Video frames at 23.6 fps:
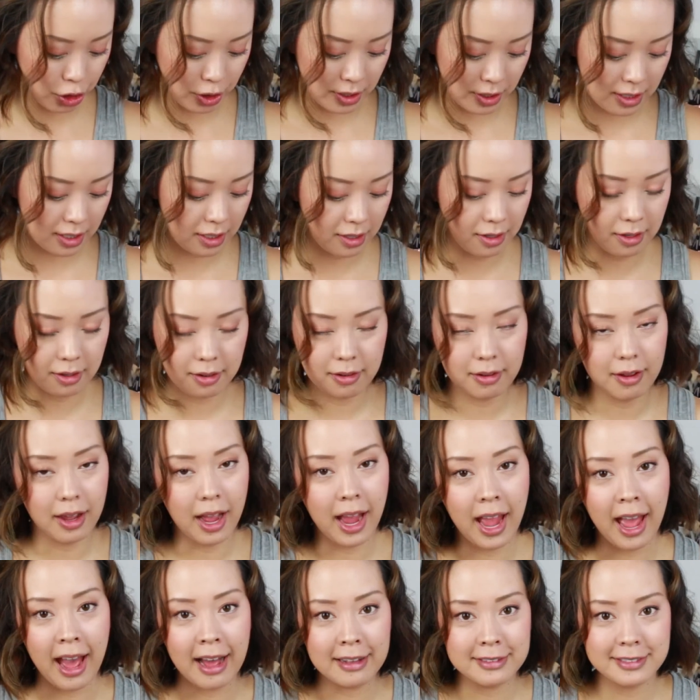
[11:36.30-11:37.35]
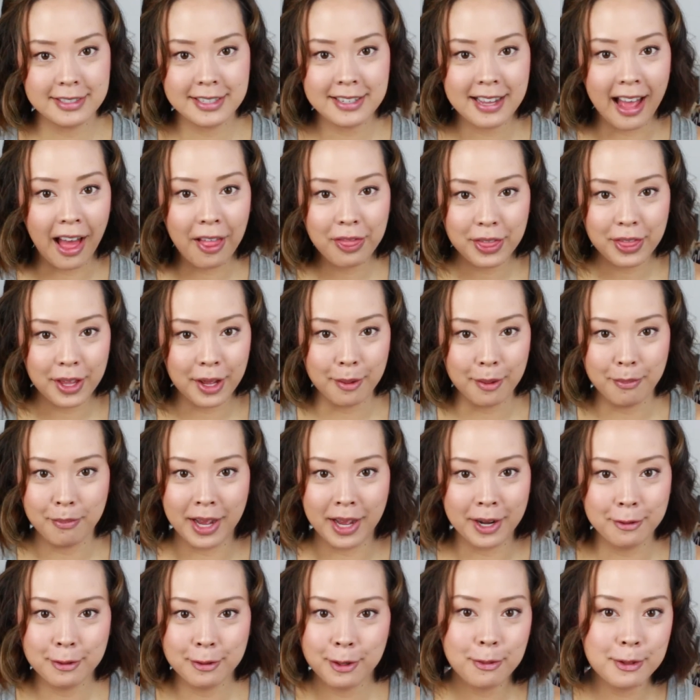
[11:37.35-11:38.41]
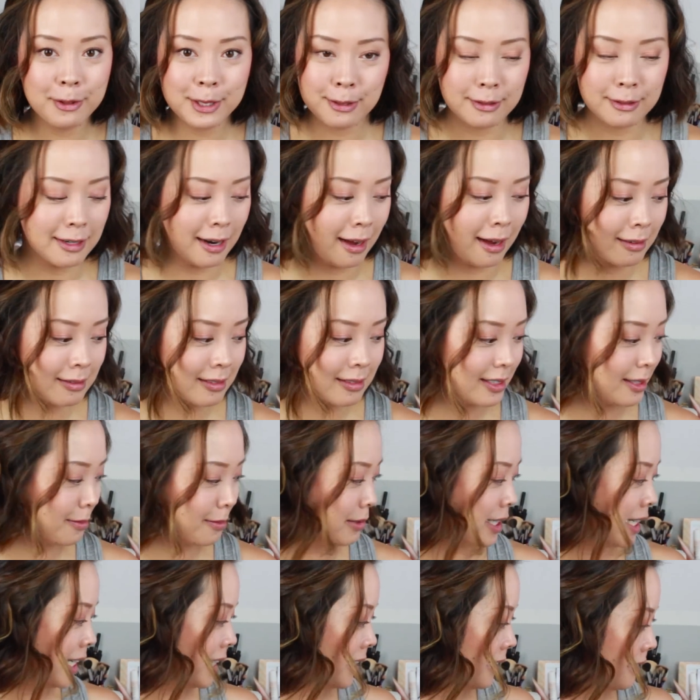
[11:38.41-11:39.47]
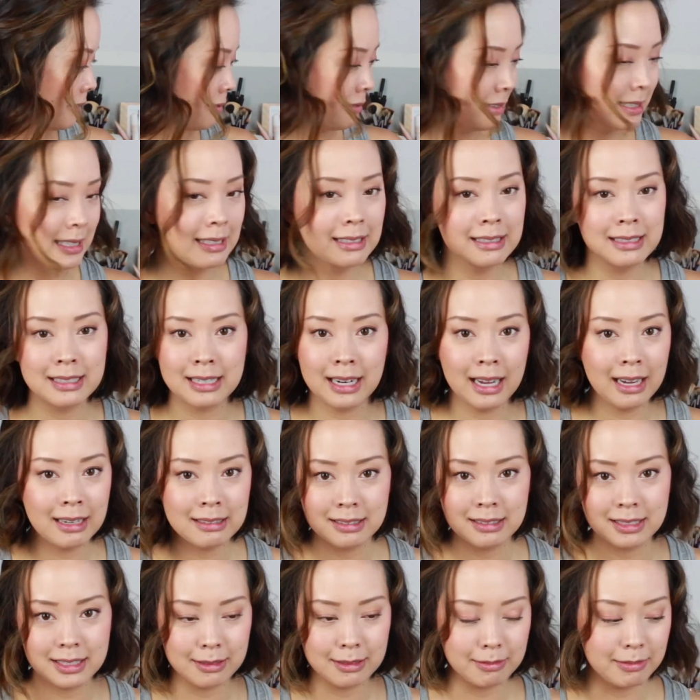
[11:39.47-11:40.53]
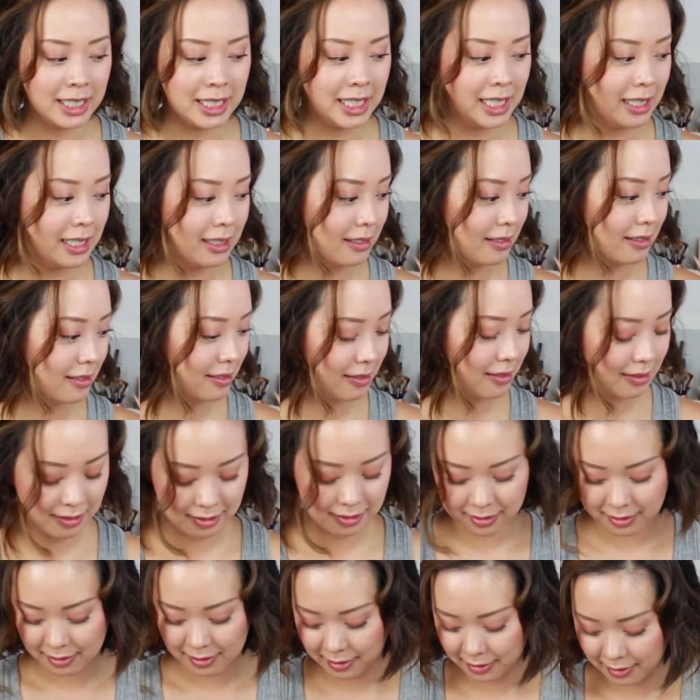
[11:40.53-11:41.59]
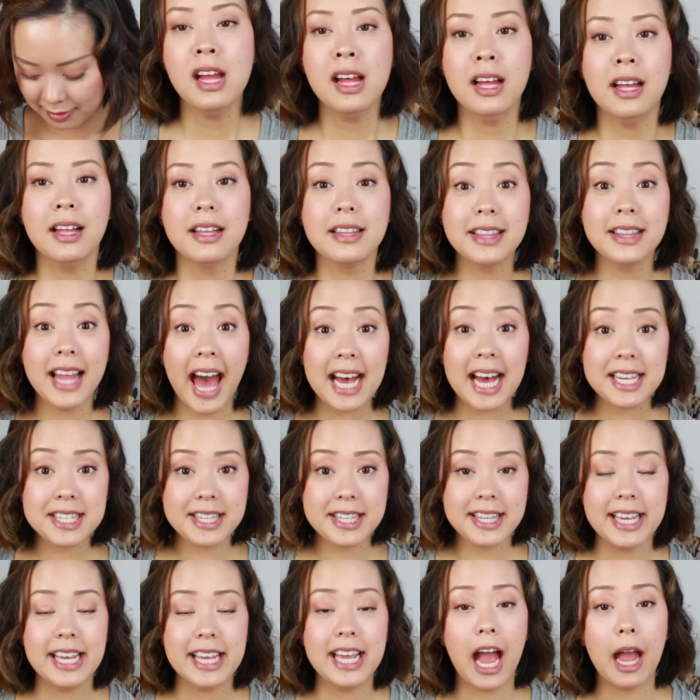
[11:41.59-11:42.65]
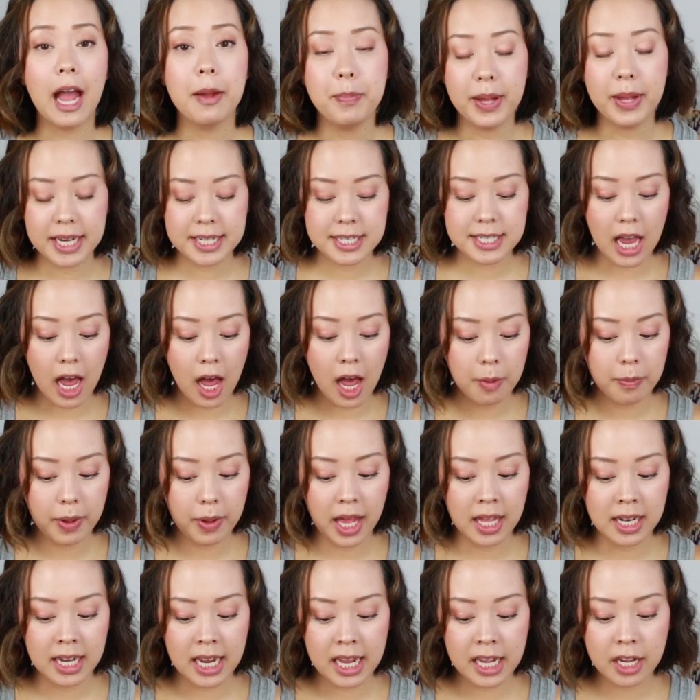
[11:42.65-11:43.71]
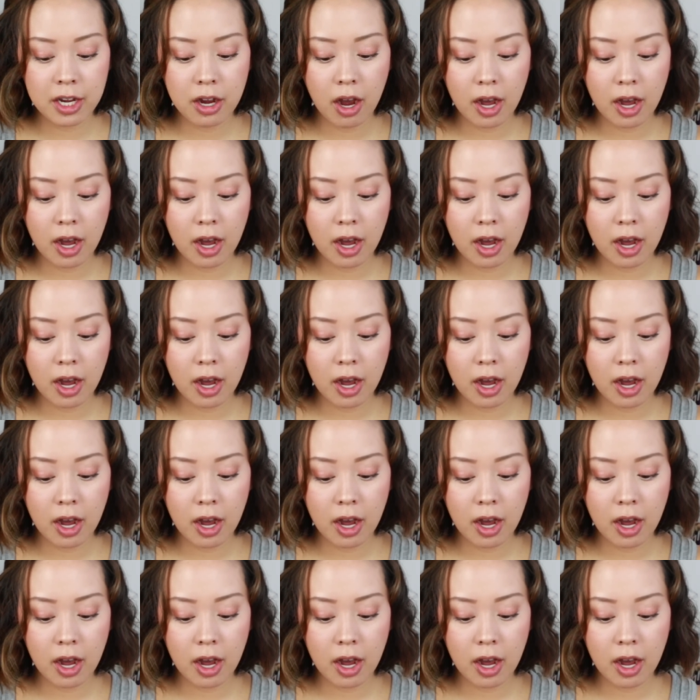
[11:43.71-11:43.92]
just, I had to get them. I don't know what's wrong with me. What's wrong with me? Lastly, I picked up an IT